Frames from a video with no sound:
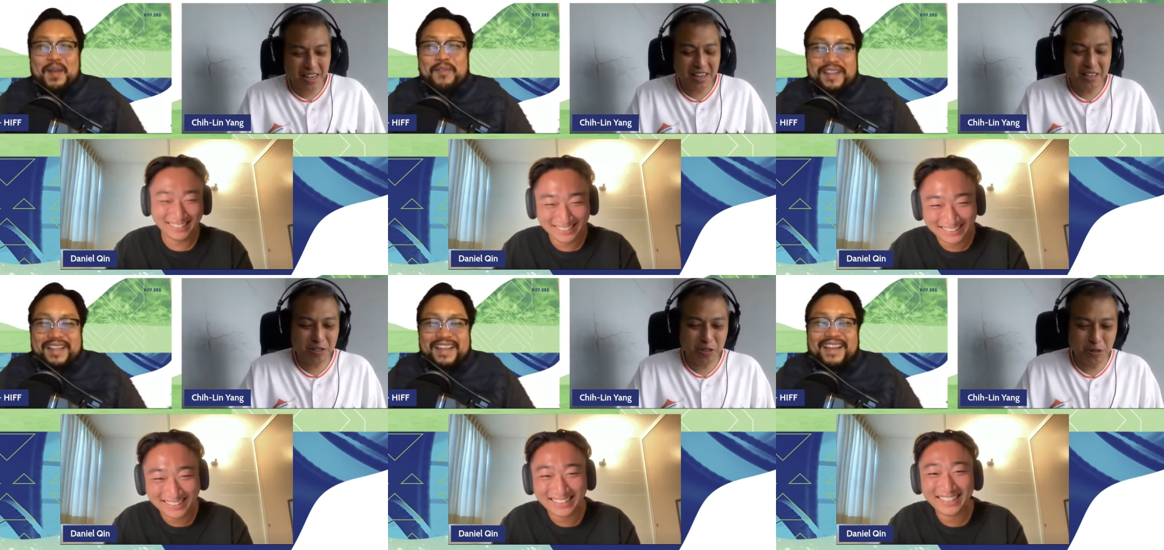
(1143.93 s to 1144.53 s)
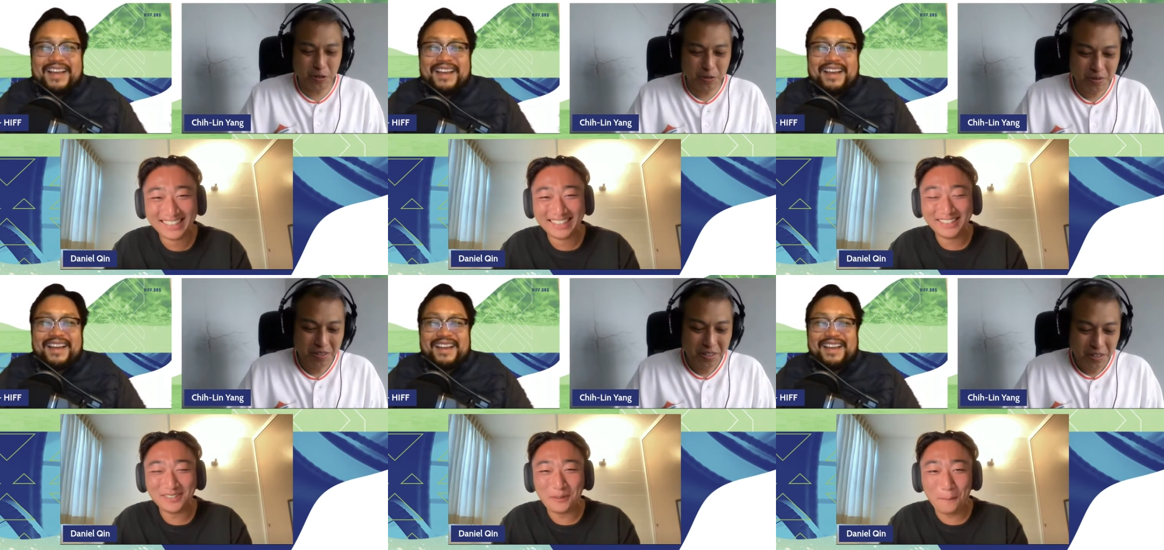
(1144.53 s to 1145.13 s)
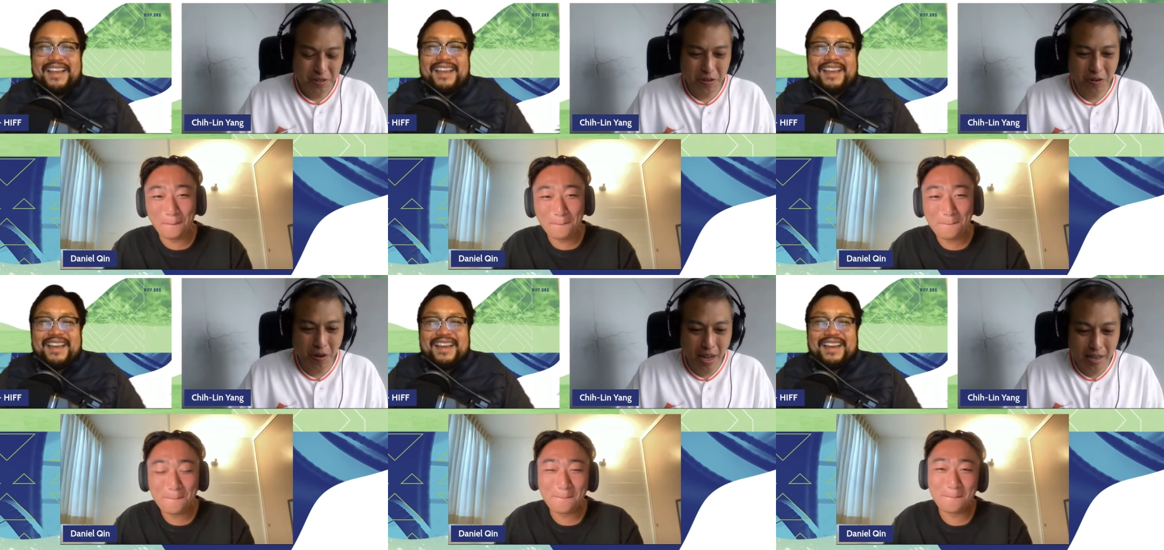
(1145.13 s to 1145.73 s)
Speaker 1: I need to, you know,
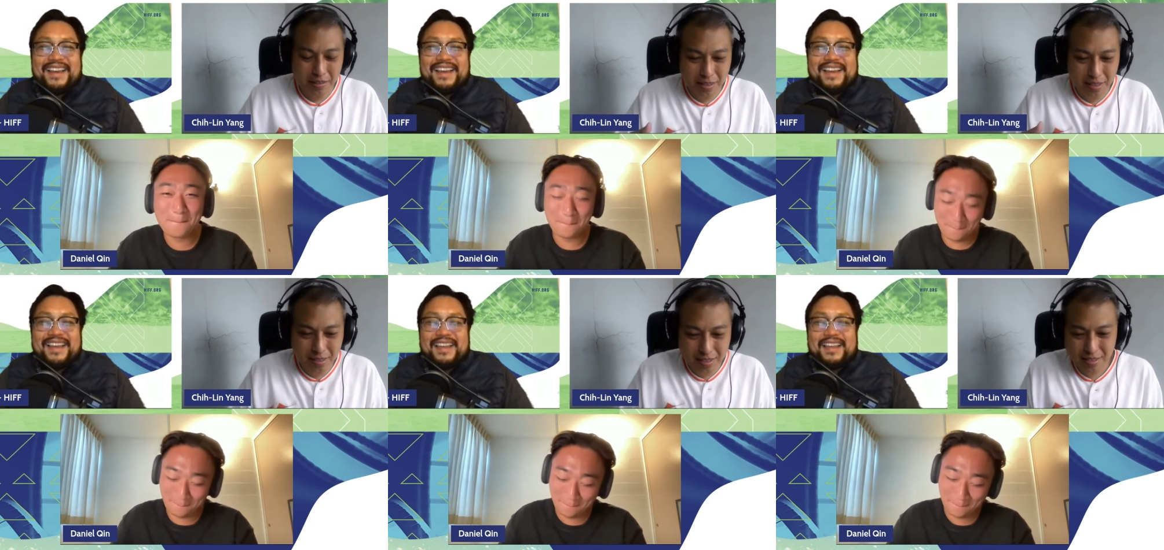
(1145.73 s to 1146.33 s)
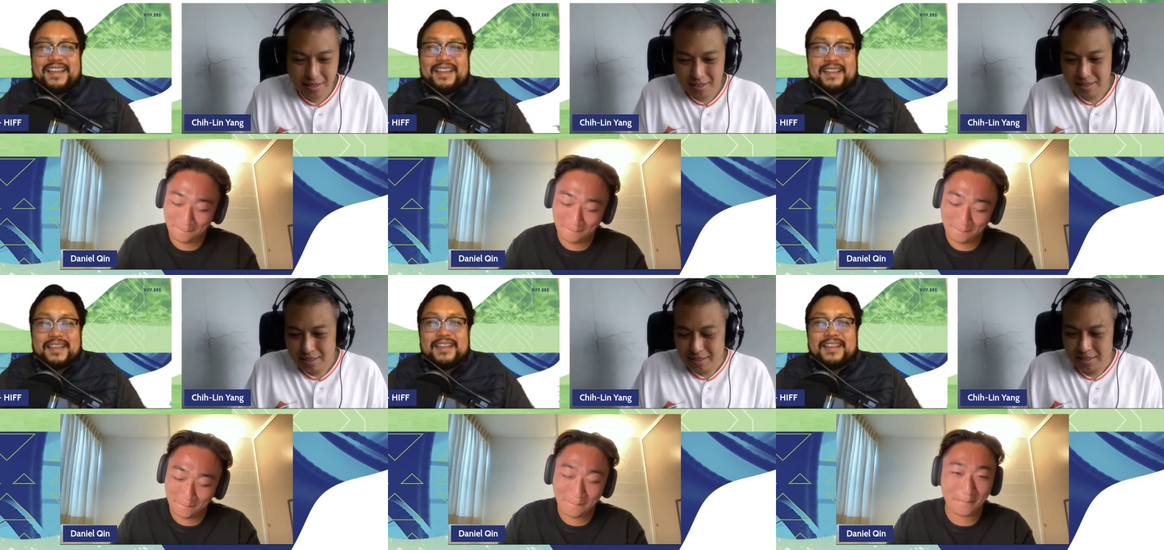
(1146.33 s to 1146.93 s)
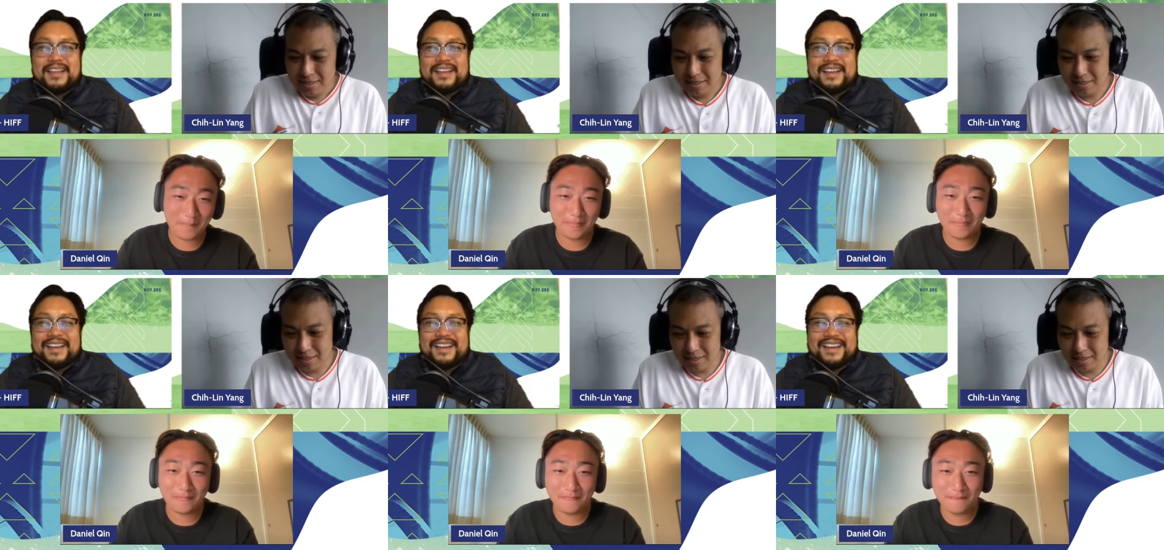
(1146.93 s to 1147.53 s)
I, this
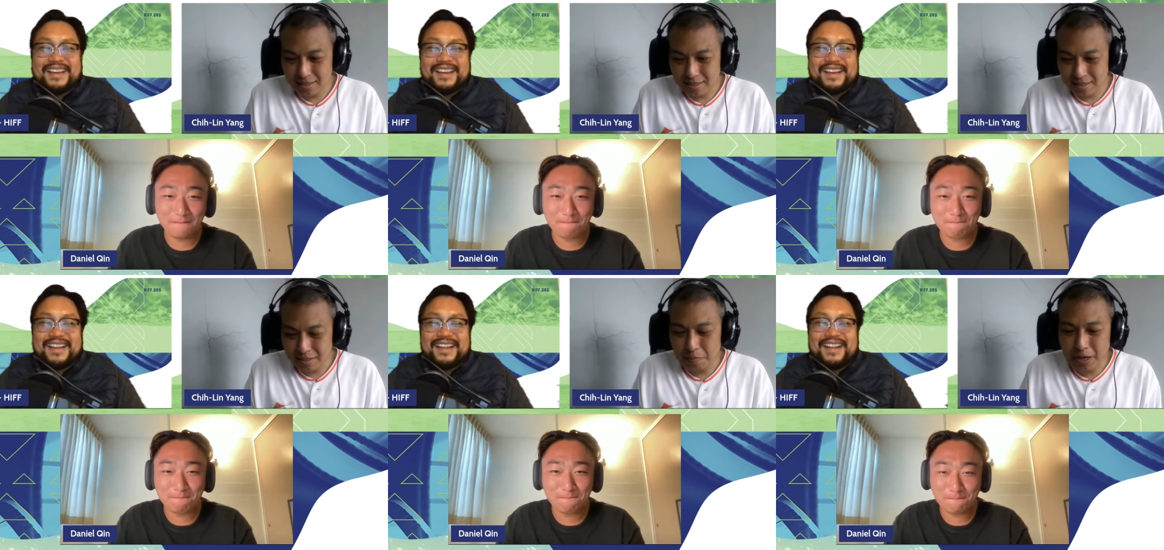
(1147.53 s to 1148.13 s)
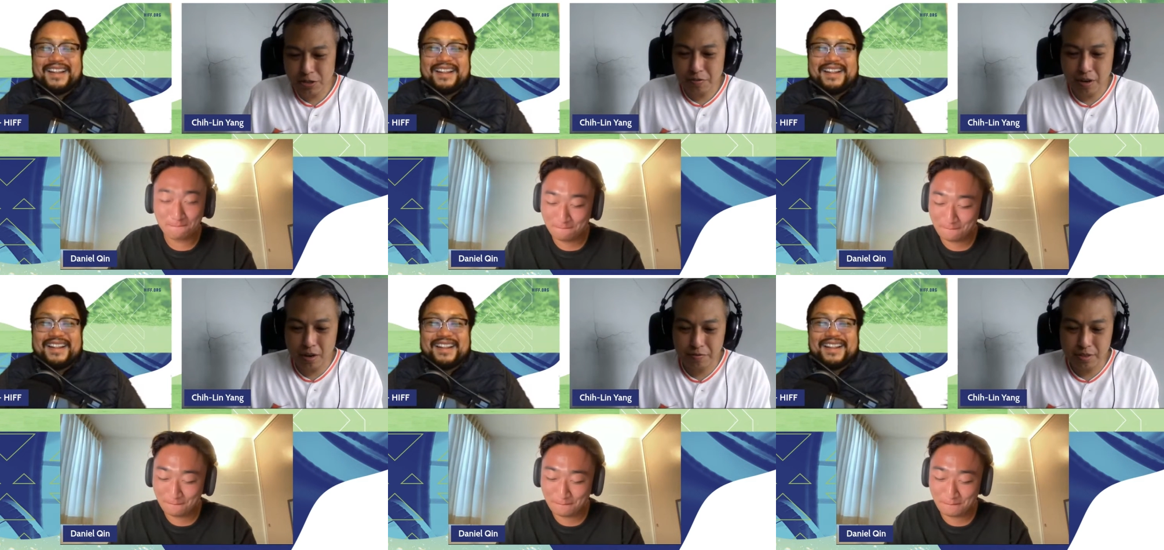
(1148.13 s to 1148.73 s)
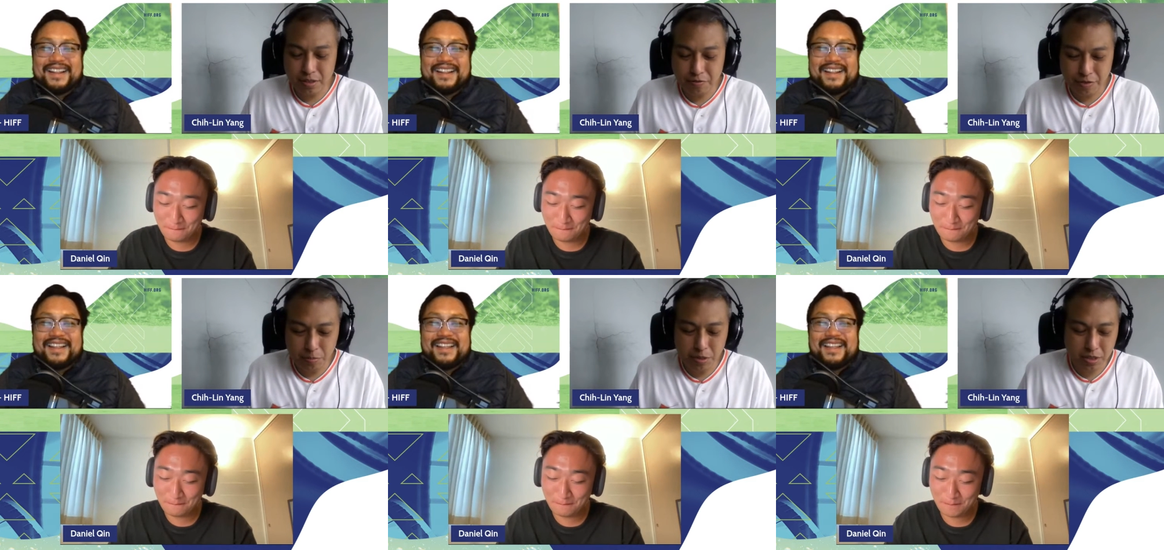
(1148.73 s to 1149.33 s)
the the budget of this
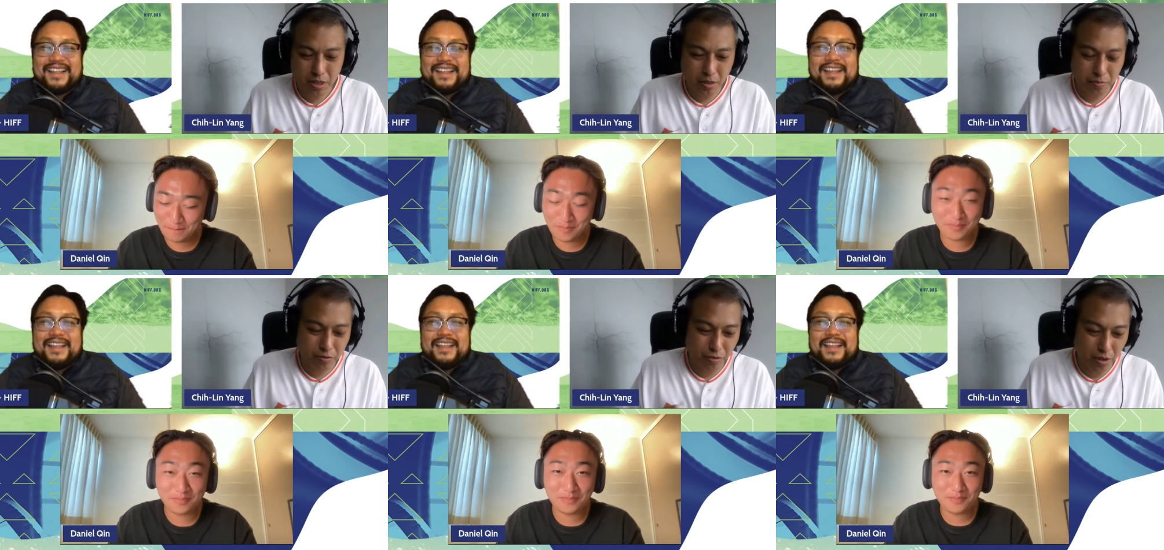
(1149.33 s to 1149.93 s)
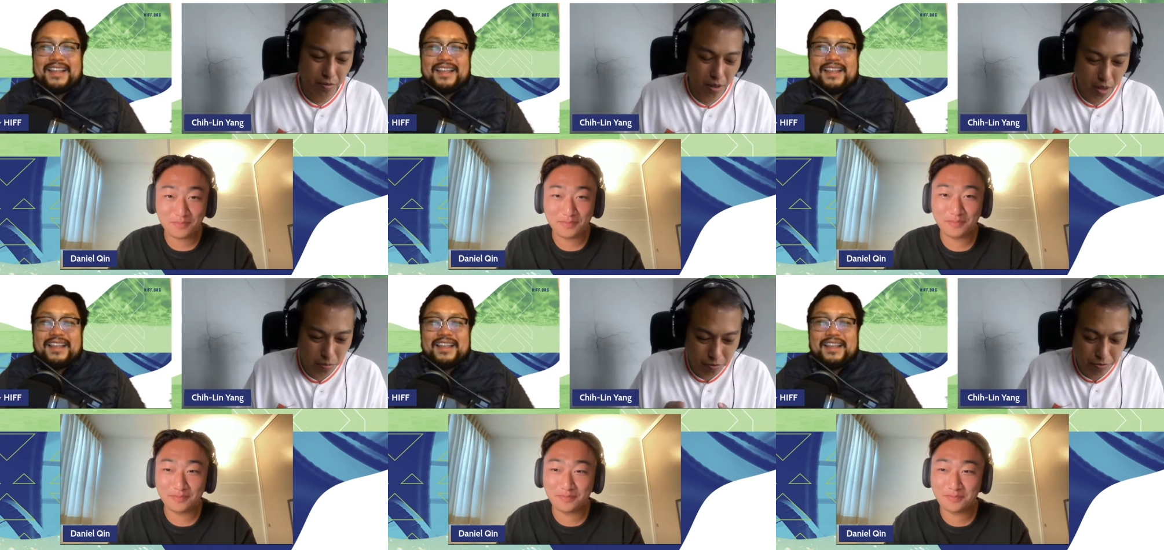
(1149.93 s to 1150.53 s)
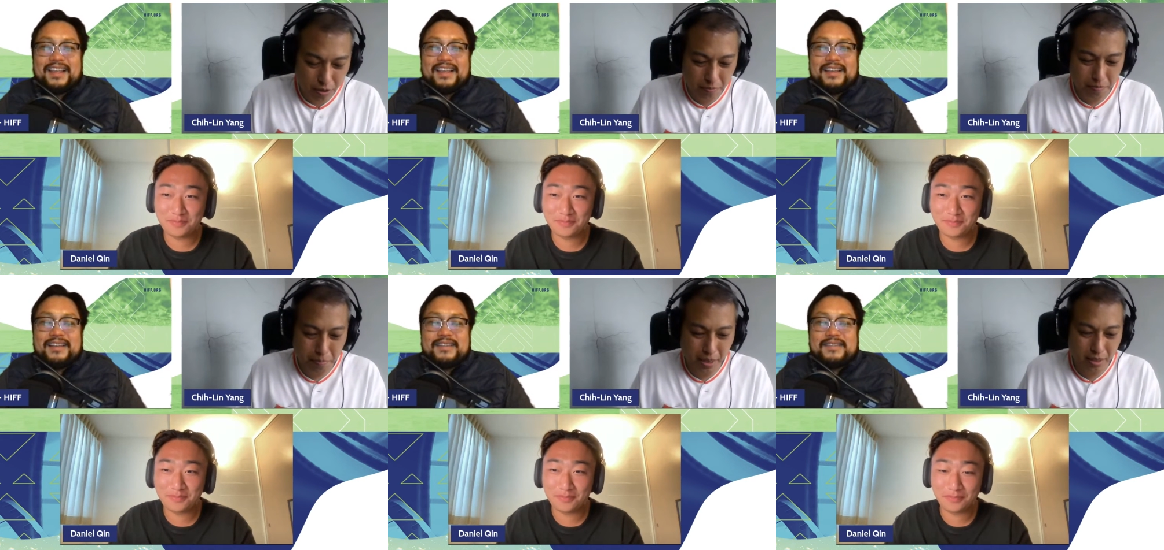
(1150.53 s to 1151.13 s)
film is comes from comes
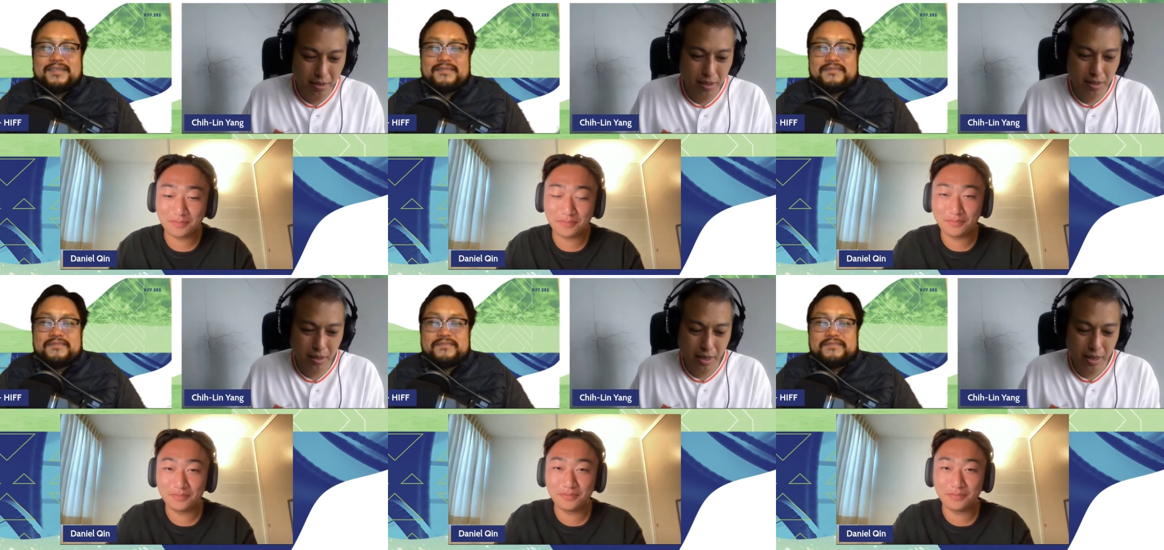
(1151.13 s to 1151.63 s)
from many